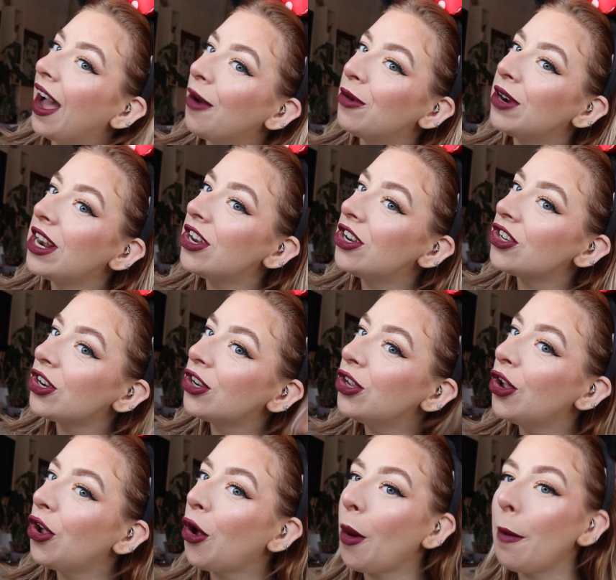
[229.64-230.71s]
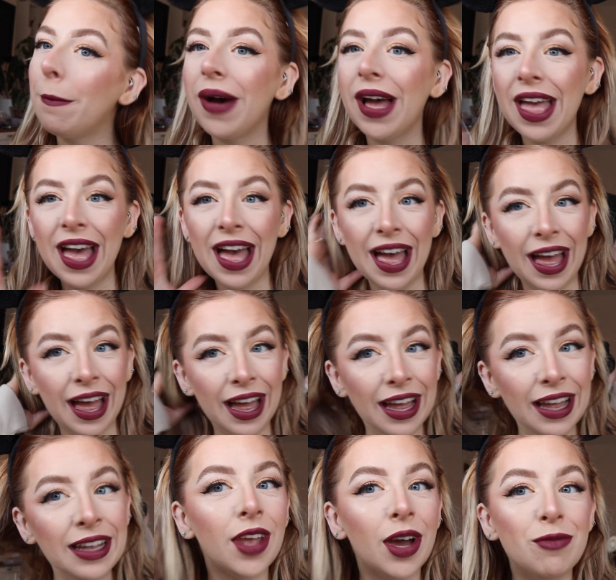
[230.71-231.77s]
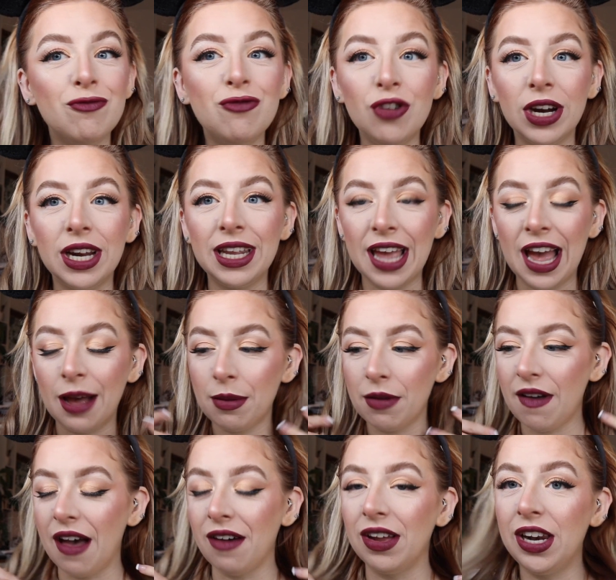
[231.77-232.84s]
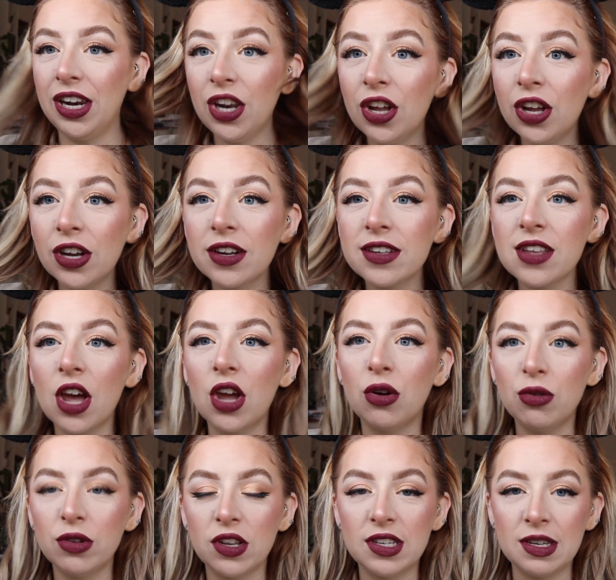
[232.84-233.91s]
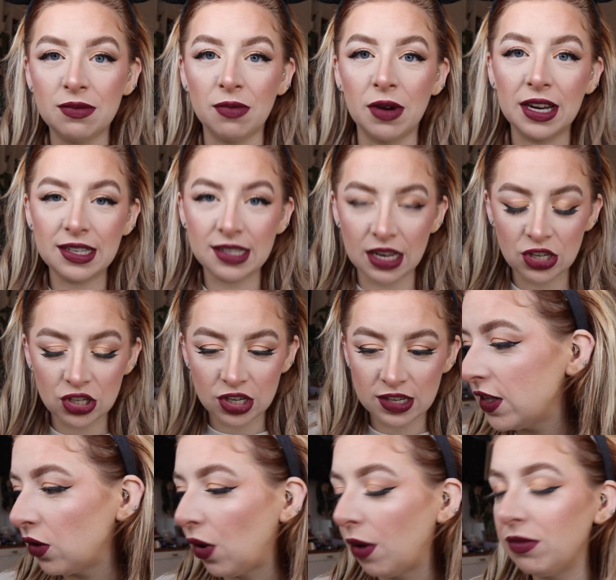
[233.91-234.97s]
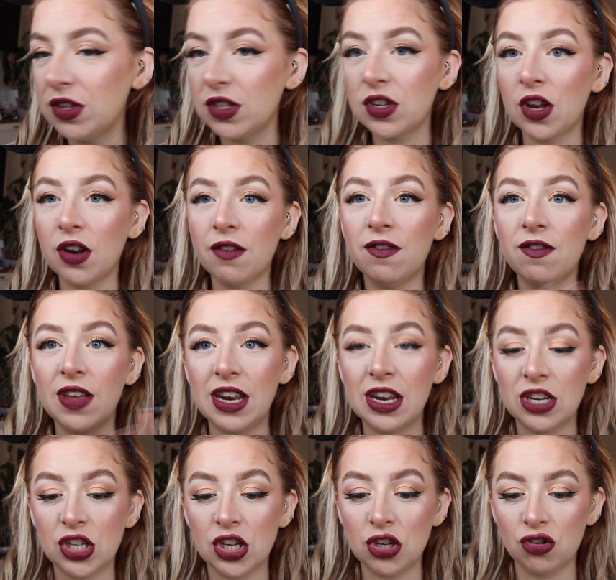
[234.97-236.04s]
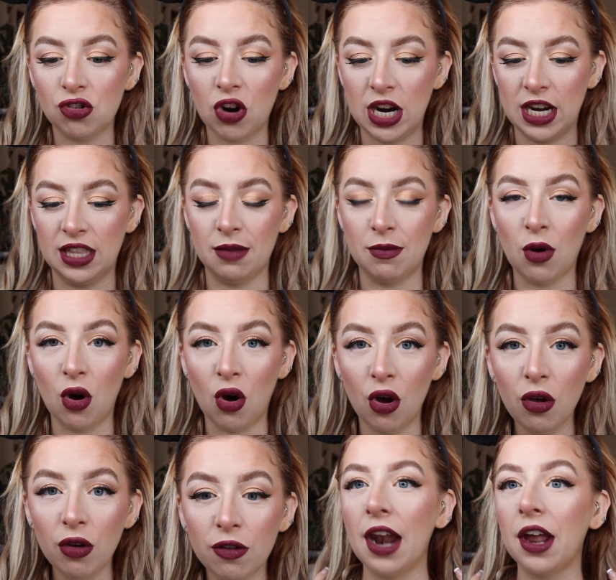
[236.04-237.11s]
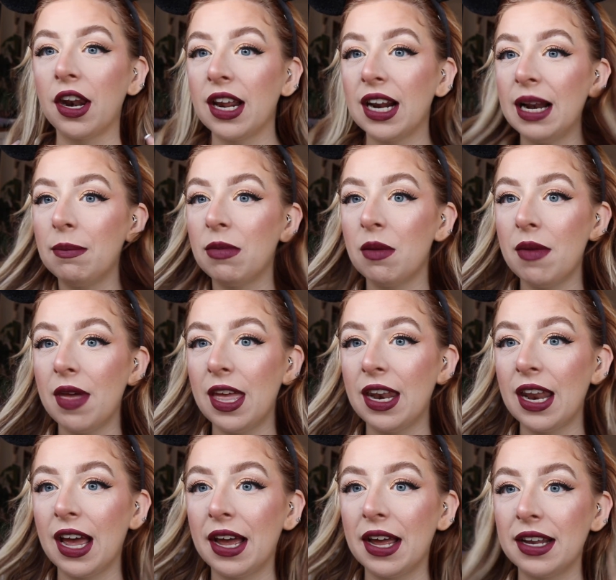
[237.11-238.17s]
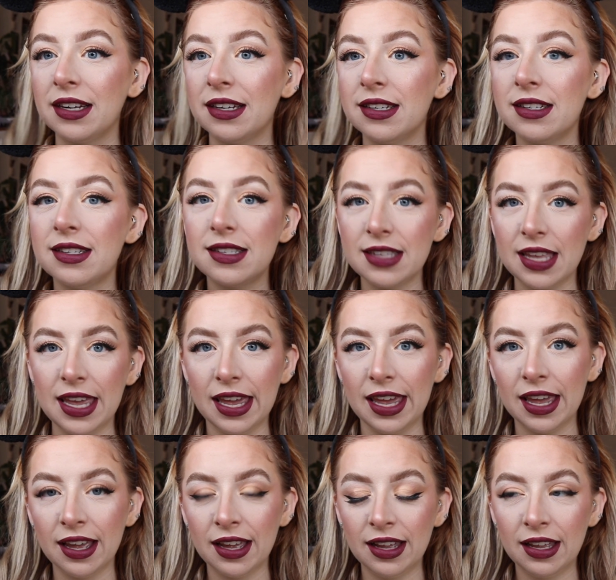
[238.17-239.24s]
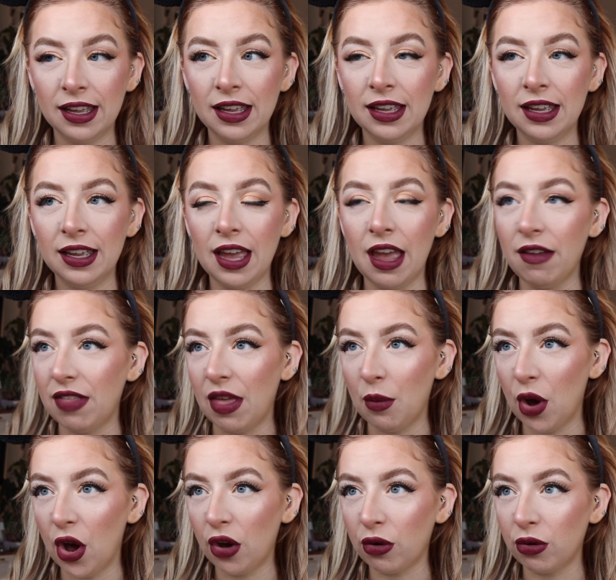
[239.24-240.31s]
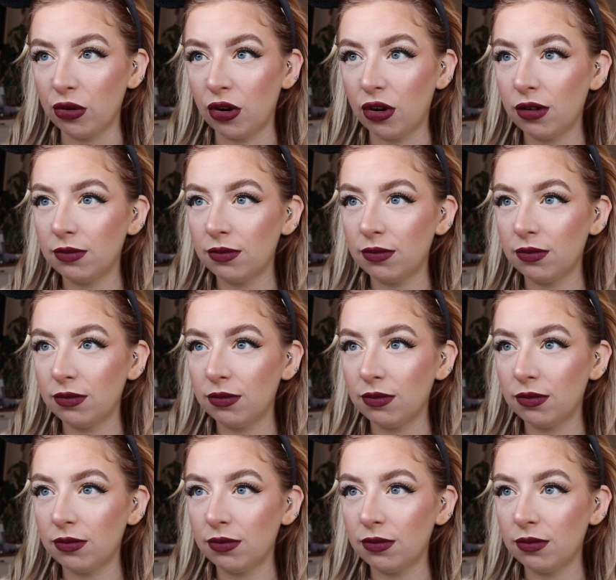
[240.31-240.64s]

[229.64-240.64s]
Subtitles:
I wanted to show you my hair. I'm really happy with how it looks. I also did my extensions, so I'm just going to finish drying them off. I'm going to clip them in and see if they work or not.